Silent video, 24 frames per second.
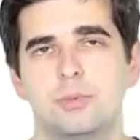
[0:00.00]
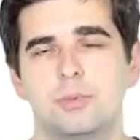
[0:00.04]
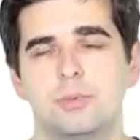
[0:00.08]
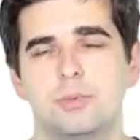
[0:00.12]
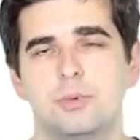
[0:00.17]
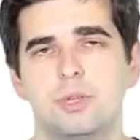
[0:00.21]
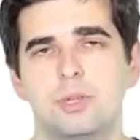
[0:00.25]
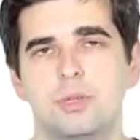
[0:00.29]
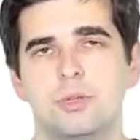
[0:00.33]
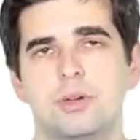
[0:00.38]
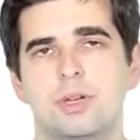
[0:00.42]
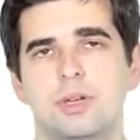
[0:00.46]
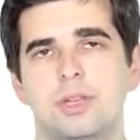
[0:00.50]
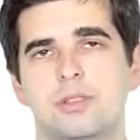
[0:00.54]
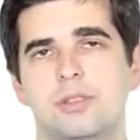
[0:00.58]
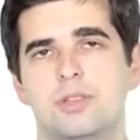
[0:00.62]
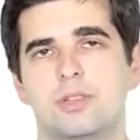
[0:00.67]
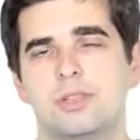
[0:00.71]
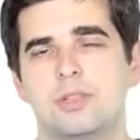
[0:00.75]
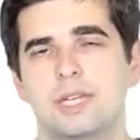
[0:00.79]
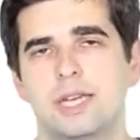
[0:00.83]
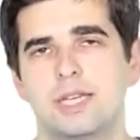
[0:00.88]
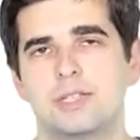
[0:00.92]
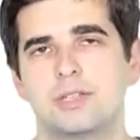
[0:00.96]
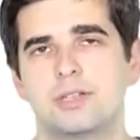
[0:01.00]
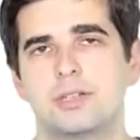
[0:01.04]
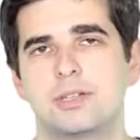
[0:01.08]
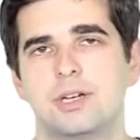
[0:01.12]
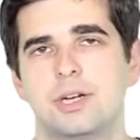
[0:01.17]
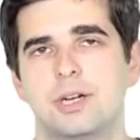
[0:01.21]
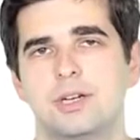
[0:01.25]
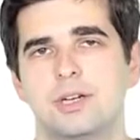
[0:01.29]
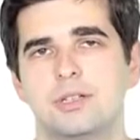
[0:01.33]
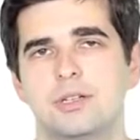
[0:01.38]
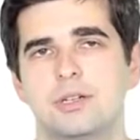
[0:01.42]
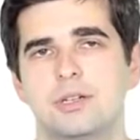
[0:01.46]
we look at the next
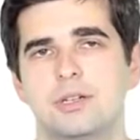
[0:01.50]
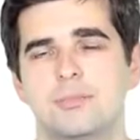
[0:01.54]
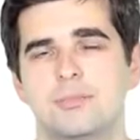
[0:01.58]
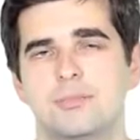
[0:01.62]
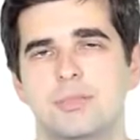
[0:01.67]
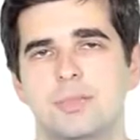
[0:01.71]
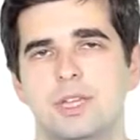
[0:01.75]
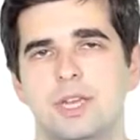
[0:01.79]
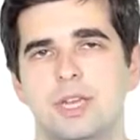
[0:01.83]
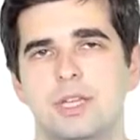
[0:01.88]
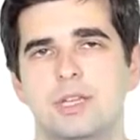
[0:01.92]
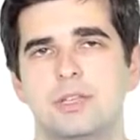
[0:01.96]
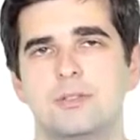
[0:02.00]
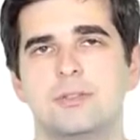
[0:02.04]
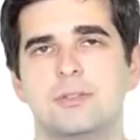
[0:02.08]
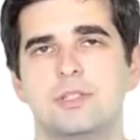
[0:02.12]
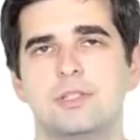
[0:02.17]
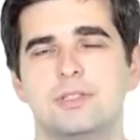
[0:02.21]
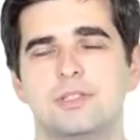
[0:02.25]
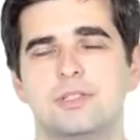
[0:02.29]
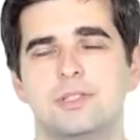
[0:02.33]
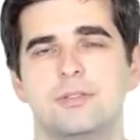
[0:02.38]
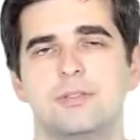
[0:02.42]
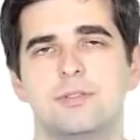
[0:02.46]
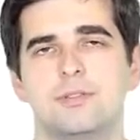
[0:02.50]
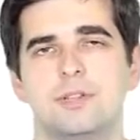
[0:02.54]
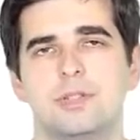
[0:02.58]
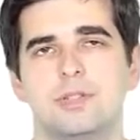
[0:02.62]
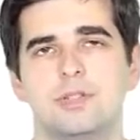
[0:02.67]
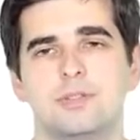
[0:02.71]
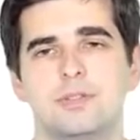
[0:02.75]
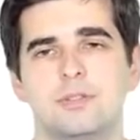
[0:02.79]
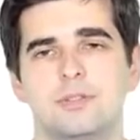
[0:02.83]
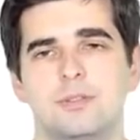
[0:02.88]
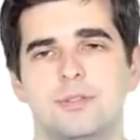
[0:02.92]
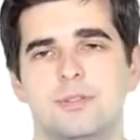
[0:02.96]
character, and if it's
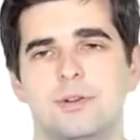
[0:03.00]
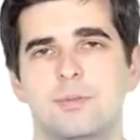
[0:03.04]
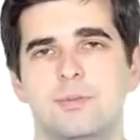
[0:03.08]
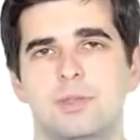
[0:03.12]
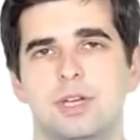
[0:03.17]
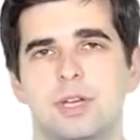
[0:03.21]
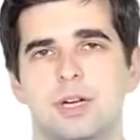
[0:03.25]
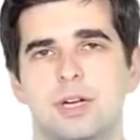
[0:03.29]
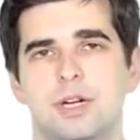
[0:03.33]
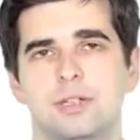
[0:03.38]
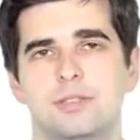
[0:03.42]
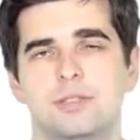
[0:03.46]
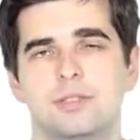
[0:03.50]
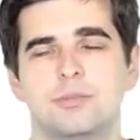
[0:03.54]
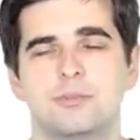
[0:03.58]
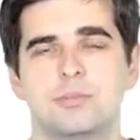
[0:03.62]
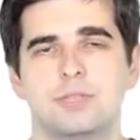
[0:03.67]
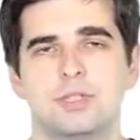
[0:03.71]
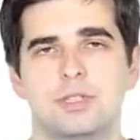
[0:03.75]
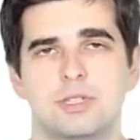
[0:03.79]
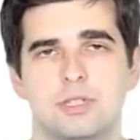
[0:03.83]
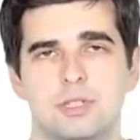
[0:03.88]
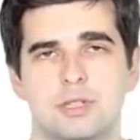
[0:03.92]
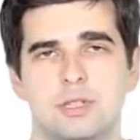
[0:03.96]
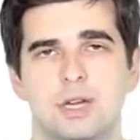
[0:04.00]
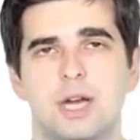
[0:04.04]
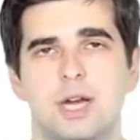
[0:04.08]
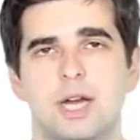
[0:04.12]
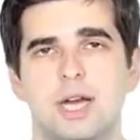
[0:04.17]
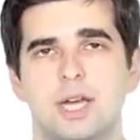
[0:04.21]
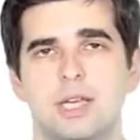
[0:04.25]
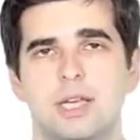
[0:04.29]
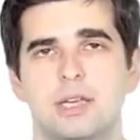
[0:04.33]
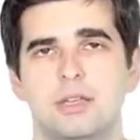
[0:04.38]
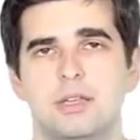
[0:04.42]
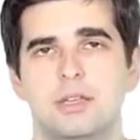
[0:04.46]
different from the character in position
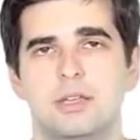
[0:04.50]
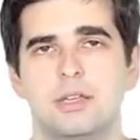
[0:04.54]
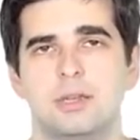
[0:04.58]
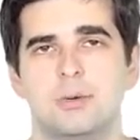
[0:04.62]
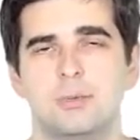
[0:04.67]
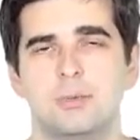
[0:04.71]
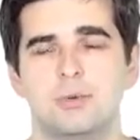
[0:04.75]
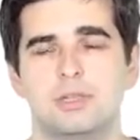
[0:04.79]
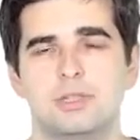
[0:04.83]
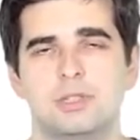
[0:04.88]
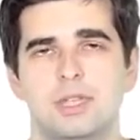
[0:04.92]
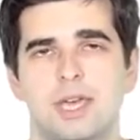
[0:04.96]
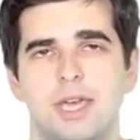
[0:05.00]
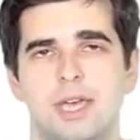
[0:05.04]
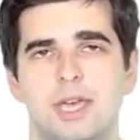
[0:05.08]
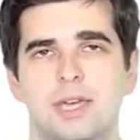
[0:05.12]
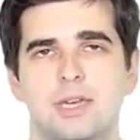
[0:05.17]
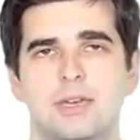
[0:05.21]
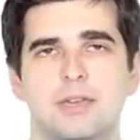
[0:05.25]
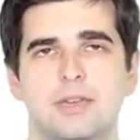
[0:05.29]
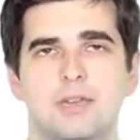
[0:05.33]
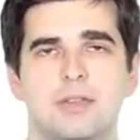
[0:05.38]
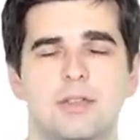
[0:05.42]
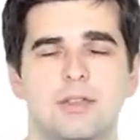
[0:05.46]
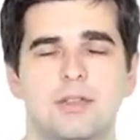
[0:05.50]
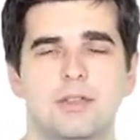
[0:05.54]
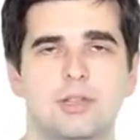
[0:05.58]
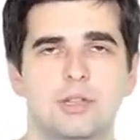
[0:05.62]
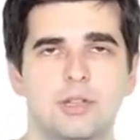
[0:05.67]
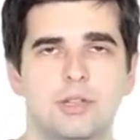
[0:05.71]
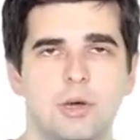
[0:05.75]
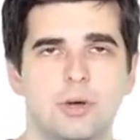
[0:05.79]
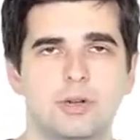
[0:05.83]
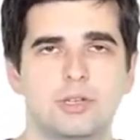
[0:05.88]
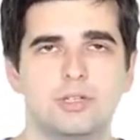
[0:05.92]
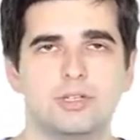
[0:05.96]
I, we take the
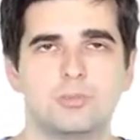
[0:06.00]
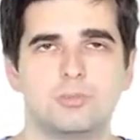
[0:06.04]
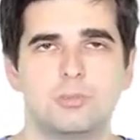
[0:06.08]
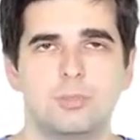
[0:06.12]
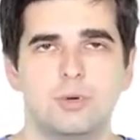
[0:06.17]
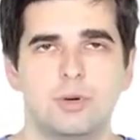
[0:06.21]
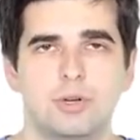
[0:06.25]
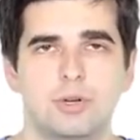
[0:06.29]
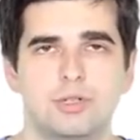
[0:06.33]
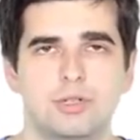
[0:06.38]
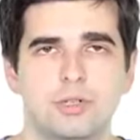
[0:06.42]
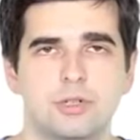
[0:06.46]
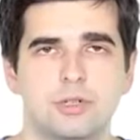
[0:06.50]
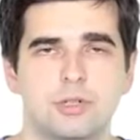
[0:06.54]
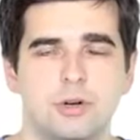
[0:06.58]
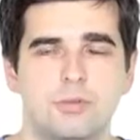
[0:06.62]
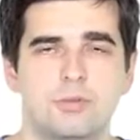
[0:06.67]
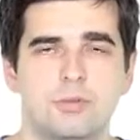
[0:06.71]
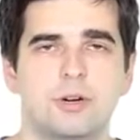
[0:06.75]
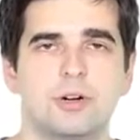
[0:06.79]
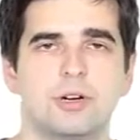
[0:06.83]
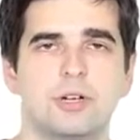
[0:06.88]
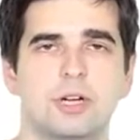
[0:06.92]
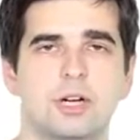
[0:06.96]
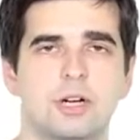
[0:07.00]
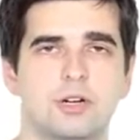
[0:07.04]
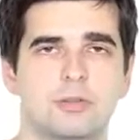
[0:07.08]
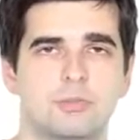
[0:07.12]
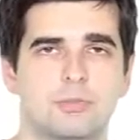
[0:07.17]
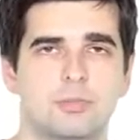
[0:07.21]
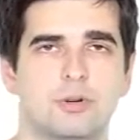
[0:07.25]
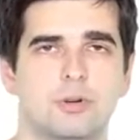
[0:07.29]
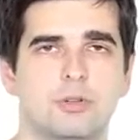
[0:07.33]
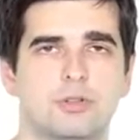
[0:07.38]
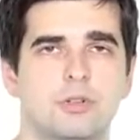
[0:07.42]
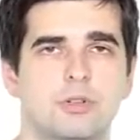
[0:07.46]
longest border of our
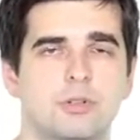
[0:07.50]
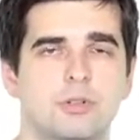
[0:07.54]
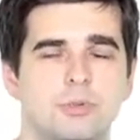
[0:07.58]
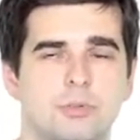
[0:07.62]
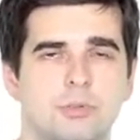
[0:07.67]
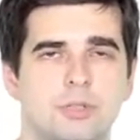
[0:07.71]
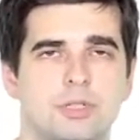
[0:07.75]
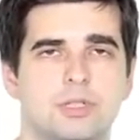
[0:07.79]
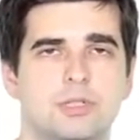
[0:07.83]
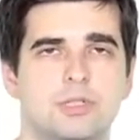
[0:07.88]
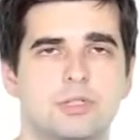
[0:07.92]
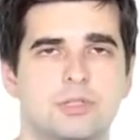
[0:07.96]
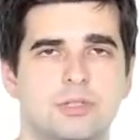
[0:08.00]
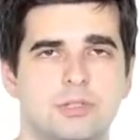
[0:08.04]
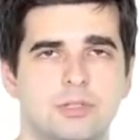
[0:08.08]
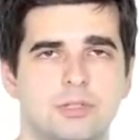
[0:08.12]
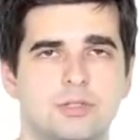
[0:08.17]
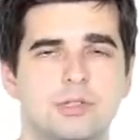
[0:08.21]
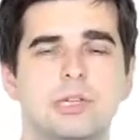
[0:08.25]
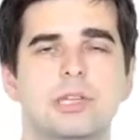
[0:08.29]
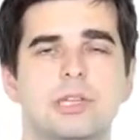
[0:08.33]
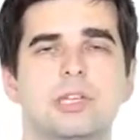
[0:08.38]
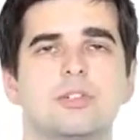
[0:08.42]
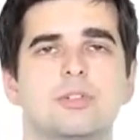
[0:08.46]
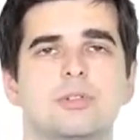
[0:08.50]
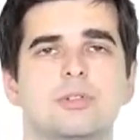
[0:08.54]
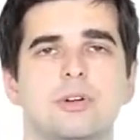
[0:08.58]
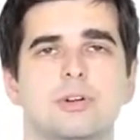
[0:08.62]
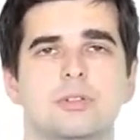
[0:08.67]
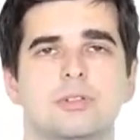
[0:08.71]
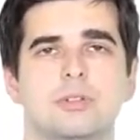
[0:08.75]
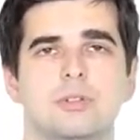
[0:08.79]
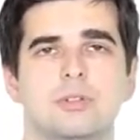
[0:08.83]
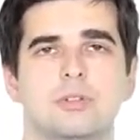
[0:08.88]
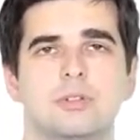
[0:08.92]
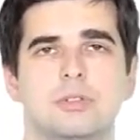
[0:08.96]
current border, which is strictly
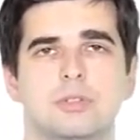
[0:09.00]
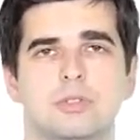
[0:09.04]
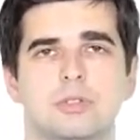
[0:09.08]
shorter.